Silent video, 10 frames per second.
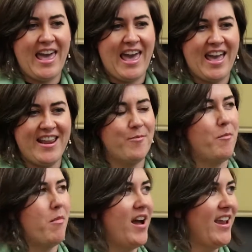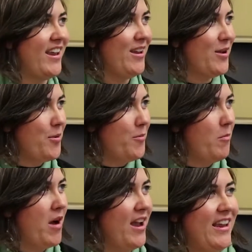And
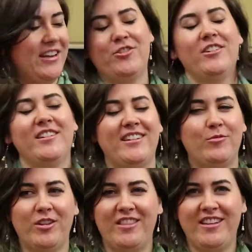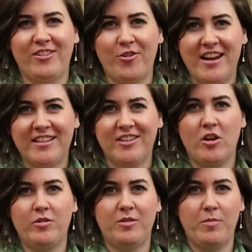my interest with these grants has
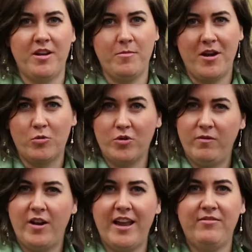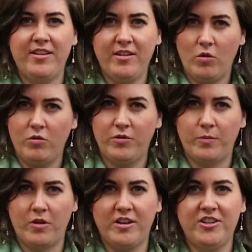always been about reviving old
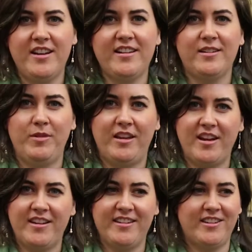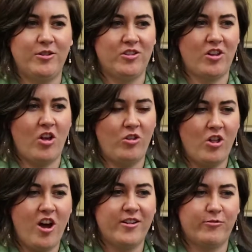projects, because there's a
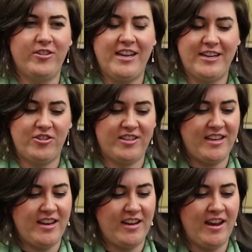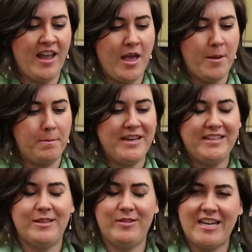lot of really interesting
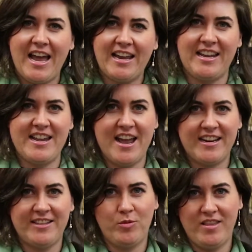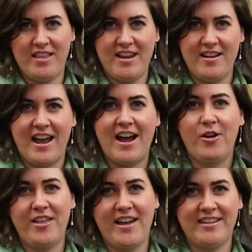pieces of tech and nuggets within
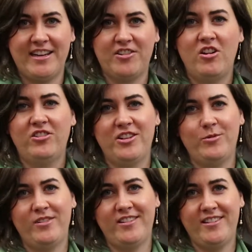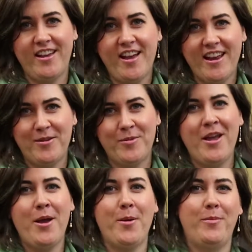how that technology was designed,
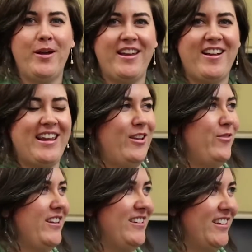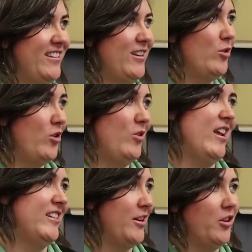but if it doesn't
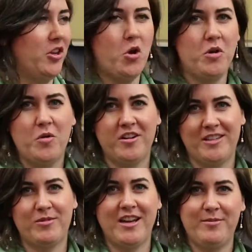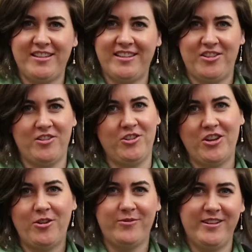necessarily go anywhere, sometimes it sits on a
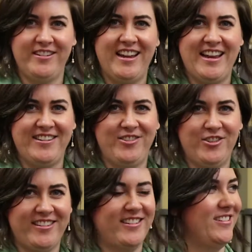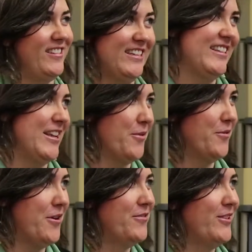shelf and just sits there
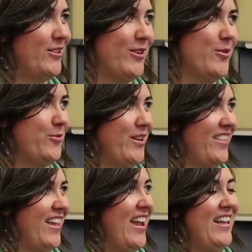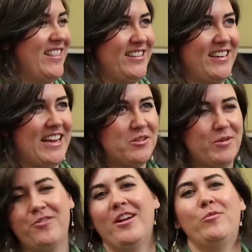forever. So with this
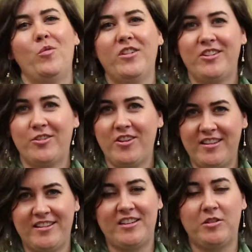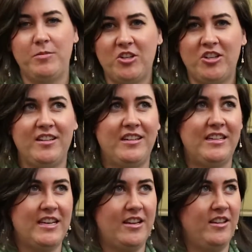engagement grant, we wanted to create this exhibition
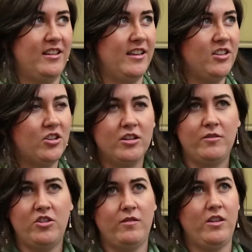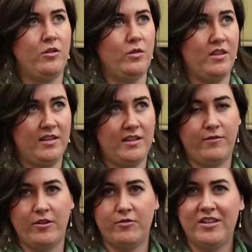detailing the history of GVU with these
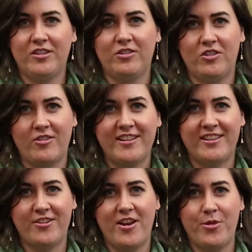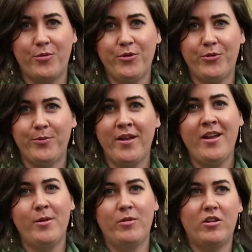different research threads that are around the room,
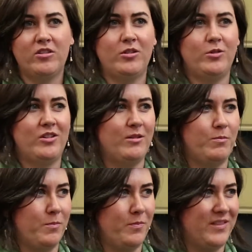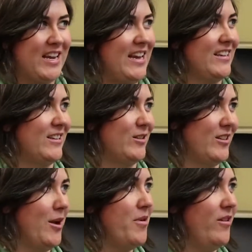but also take
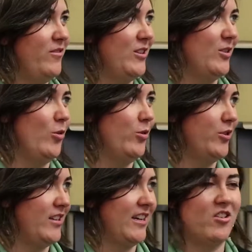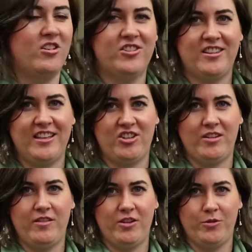some of this older technology that
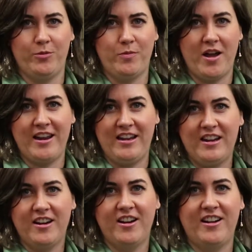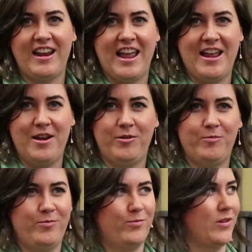GVU pioneered and
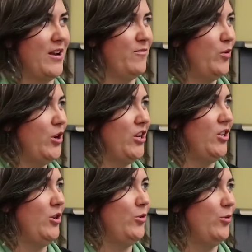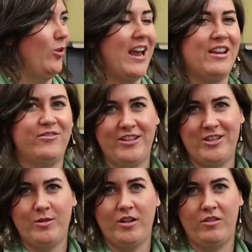kind of put new life
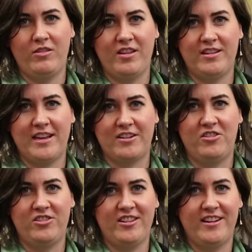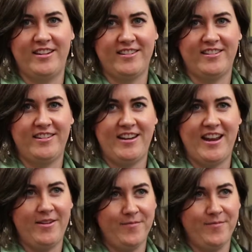into it through the technology that exists today.